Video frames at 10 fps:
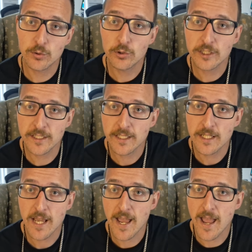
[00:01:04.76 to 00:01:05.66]

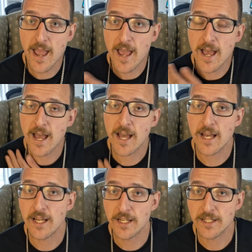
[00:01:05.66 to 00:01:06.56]
cooling.
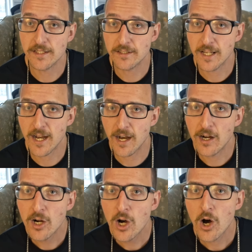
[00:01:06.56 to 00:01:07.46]
And yeah,
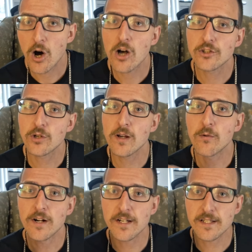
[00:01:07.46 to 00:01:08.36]
also I
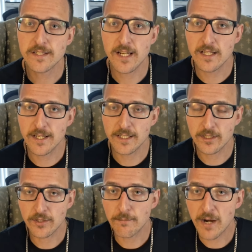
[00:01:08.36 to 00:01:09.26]
wanted to say, like,
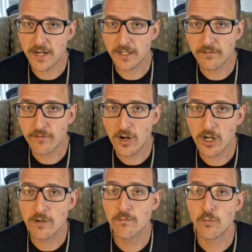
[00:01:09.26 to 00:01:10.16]
the mining
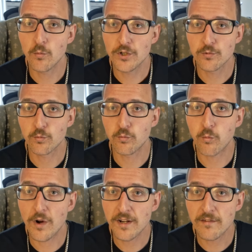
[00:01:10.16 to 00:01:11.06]
farm was
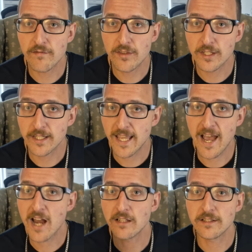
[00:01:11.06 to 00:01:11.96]
one of the
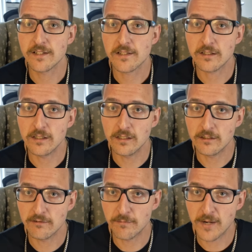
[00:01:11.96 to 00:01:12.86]
catalysts
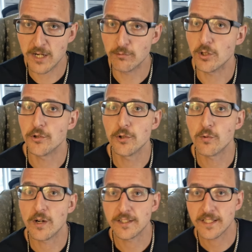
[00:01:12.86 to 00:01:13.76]
of my road to
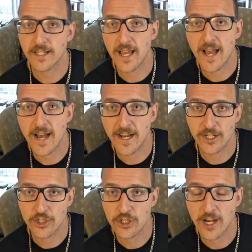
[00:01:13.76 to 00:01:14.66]
1
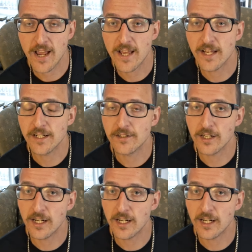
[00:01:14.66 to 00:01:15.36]
gigahash. And